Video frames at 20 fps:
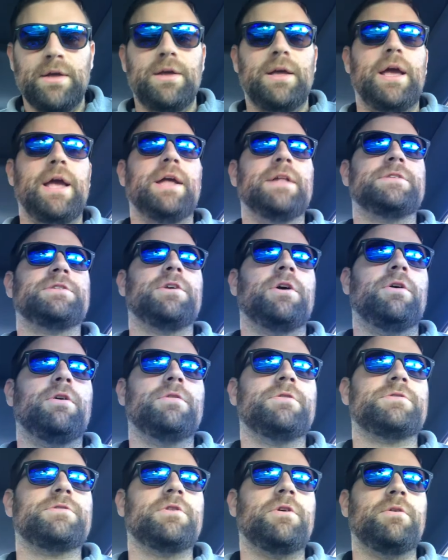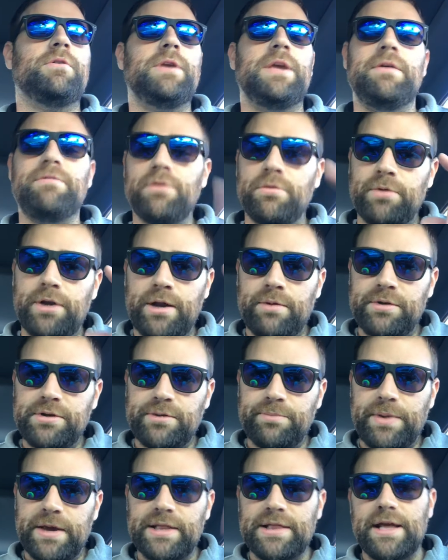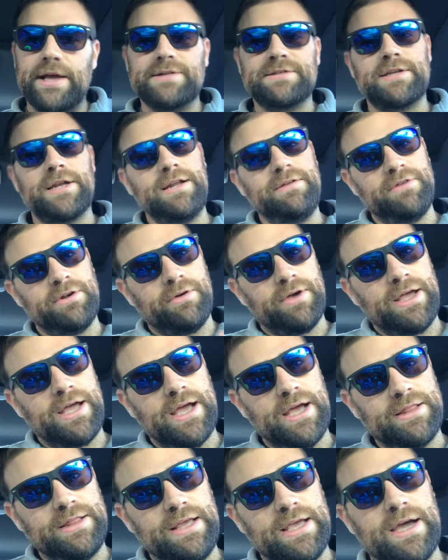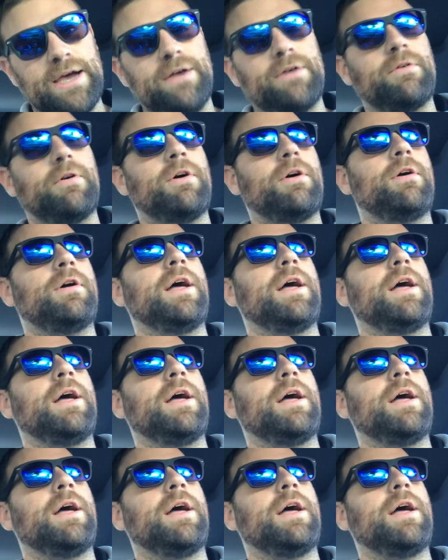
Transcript: And so, so even when I went to bed last night, even though I had the Adderall,